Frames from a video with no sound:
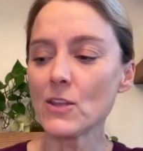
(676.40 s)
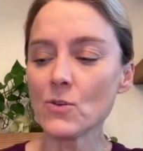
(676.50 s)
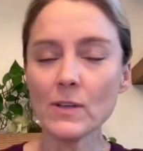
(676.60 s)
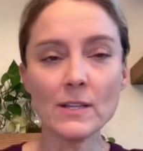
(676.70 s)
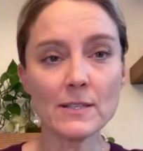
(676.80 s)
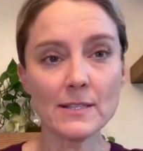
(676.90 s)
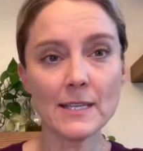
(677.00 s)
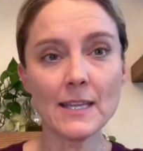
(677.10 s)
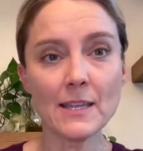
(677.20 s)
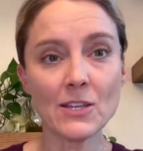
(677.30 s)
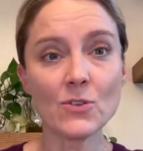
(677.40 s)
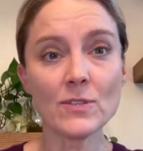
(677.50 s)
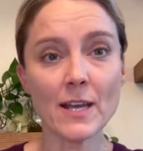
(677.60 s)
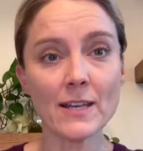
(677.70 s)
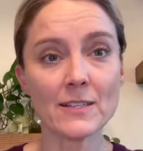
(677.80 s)
you can see and
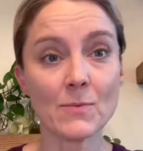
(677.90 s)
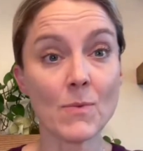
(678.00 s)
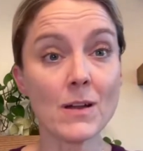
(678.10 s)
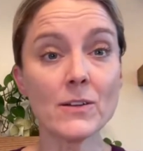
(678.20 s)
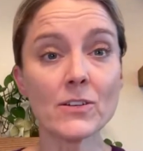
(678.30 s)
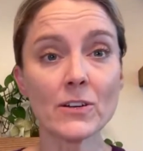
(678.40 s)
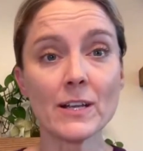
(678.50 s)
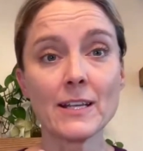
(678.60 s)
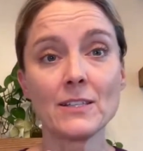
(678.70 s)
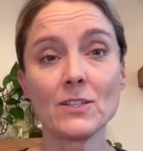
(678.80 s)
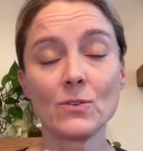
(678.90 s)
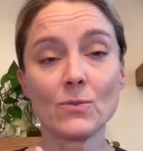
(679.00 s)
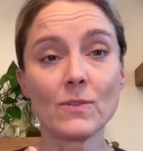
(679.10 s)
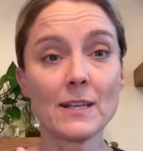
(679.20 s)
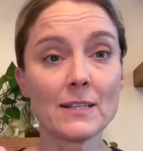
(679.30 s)
use that as a monitor as
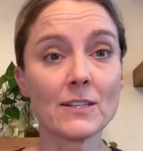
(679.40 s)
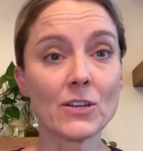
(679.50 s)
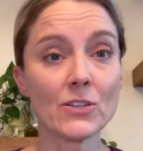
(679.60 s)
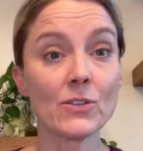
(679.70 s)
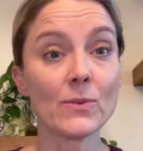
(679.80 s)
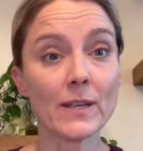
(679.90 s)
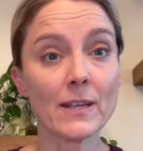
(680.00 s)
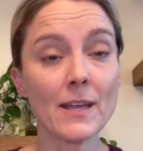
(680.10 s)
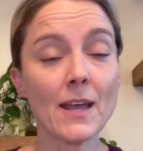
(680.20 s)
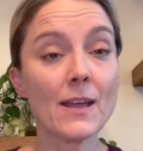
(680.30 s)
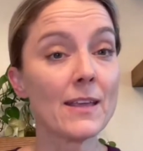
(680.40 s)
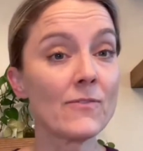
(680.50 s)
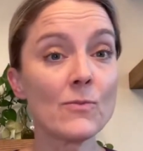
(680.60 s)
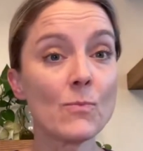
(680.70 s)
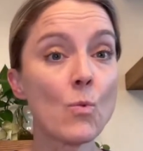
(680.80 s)
to things that you're doing,
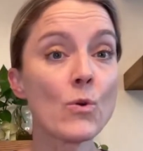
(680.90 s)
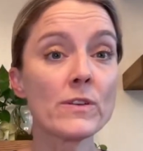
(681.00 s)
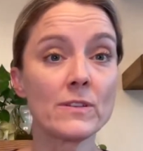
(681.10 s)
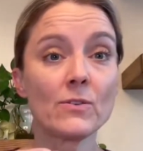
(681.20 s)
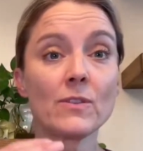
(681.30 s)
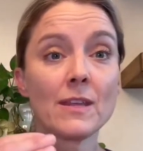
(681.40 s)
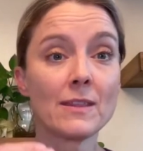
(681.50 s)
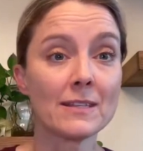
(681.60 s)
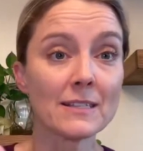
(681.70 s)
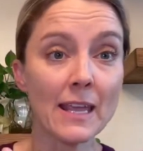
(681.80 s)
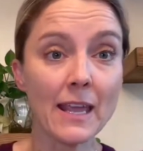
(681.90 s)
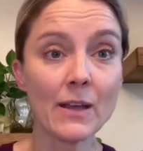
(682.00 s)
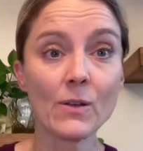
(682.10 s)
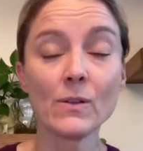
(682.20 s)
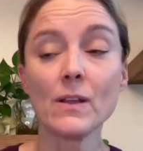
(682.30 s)
even more so than the
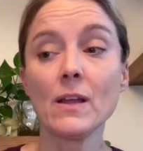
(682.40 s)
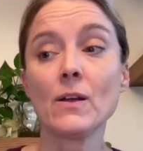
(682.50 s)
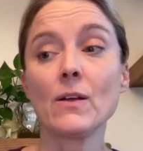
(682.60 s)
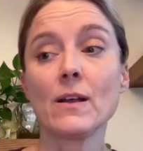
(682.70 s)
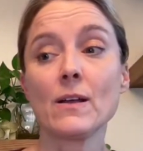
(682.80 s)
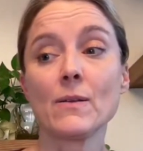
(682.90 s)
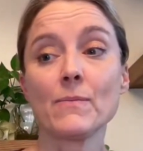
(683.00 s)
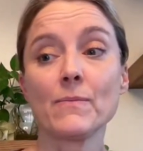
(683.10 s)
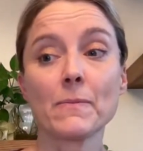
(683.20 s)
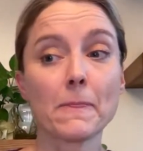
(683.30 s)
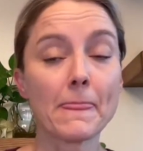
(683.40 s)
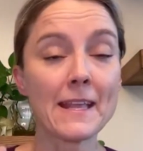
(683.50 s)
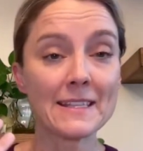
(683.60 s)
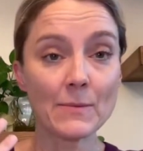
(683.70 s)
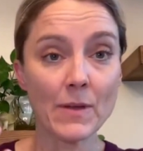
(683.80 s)
scale um,
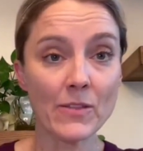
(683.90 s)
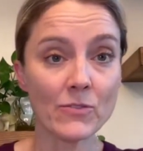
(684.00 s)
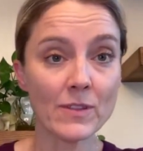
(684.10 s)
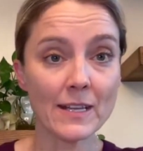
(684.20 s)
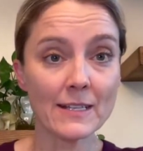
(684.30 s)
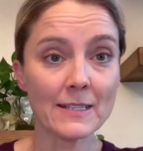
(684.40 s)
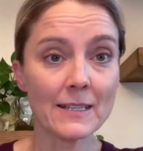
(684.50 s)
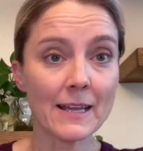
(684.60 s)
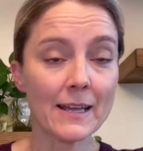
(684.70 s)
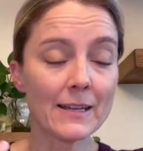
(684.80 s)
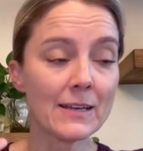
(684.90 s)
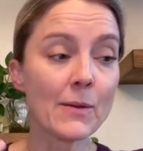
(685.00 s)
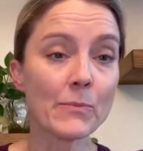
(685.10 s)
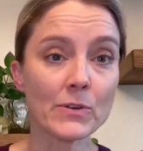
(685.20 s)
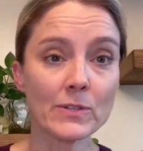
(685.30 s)
and some other things, uh,
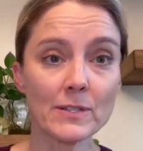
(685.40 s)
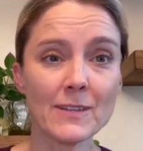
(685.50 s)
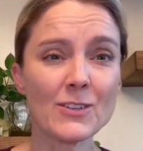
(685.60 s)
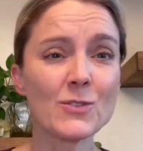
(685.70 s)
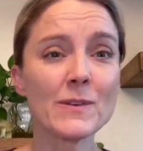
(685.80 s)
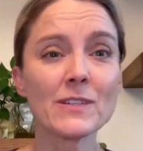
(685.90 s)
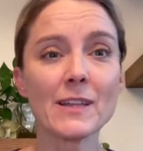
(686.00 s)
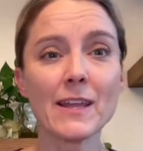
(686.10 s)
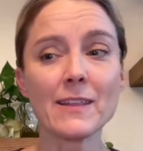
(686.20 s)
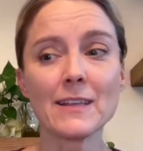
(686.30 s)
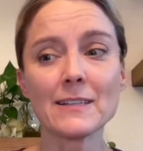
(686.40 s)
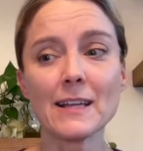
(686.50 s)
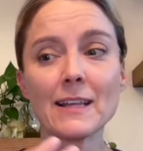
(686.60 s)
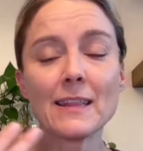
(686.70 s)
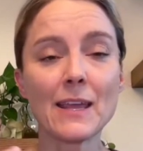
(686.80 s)
numbers, you know, especially like things
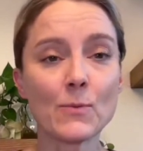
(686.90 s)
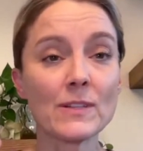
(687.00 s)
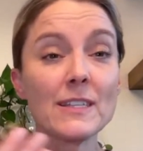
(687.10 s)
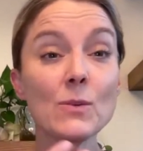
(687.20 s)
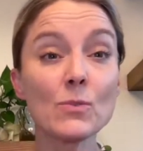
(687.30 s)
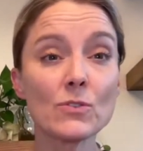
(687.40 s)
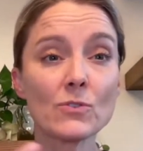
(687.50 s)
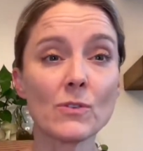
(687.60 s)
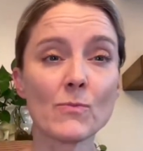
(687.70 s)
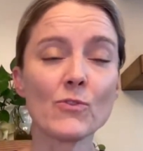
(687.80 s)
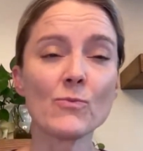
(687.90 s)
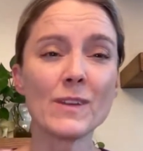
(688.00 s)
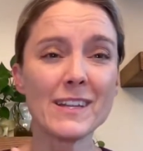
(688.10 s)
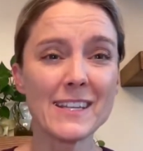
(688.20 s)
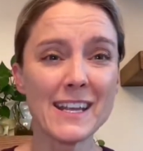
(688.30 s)
like the A1C will certainly improve,
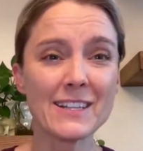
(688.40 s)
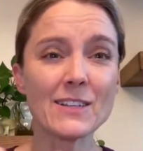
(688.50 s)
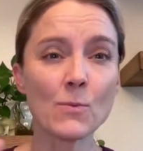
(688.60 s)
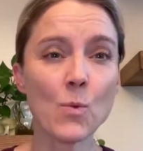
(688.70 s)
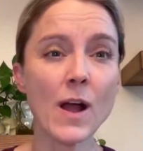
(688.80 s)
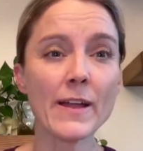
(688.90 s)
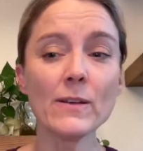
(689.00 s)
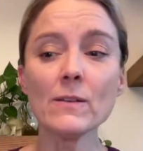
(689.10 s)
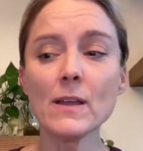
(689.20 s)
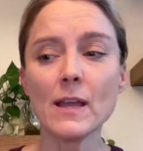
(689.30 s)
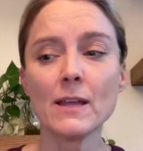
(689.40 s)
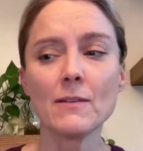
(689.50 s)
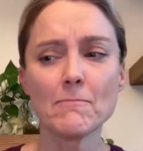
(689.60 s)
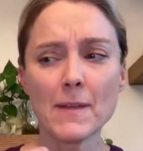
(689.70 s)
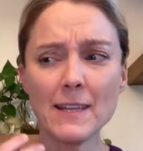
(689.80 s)
but it takes a while
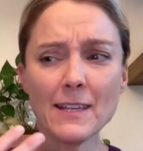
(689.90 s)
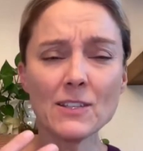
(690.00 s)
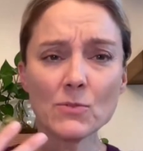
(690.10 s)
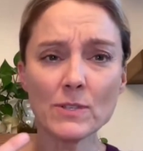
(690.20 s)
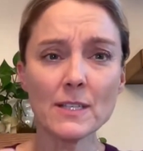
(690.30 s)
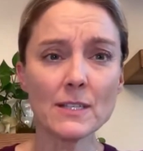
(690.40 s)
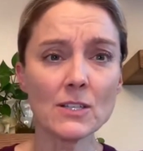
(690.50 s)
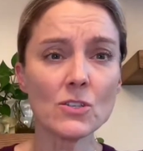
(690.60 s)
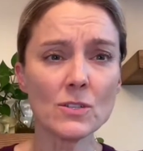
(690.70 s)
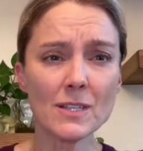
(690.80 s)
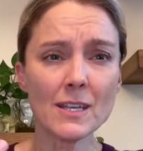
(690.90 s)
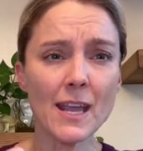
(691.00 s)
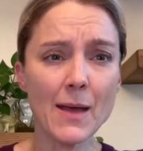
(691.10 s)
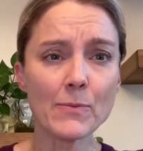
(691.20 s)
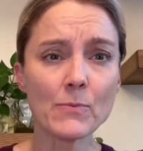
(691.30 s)
I think insulin resistance you see
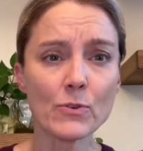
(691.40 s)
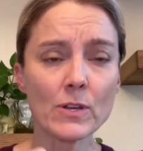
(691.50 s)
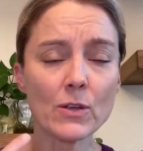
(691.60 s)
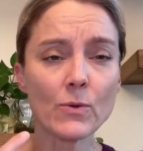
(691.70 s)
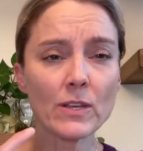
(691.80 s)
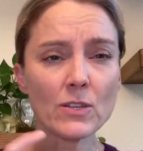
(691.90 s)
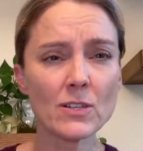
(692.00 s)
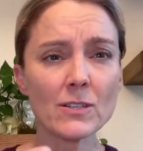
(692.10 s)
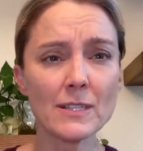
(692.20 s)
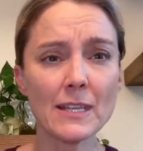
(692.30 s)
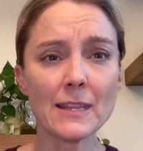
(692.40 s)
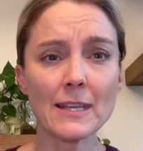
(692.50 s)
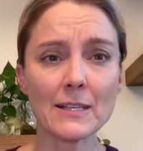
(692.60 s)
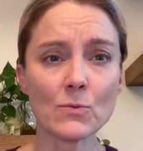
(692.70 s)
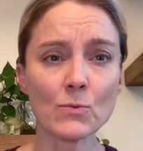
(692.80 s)
happen pretty quick. You start seeing
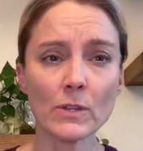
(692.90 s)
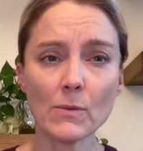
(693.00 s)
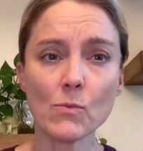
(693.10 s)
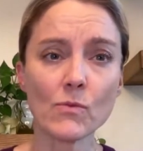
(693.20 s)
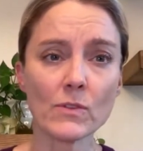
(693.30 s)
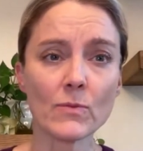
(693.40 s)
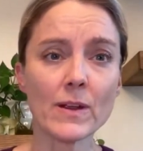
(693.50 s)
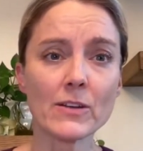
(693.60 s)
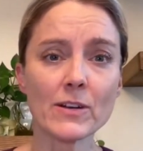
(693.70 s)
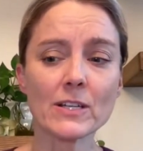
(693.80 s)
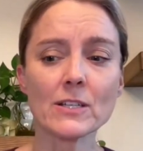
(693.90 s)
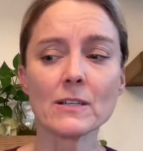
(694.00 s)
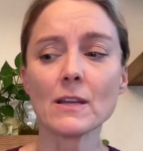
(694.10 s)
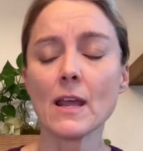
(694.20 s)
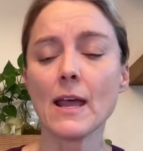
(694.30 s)
things really move in the right direction.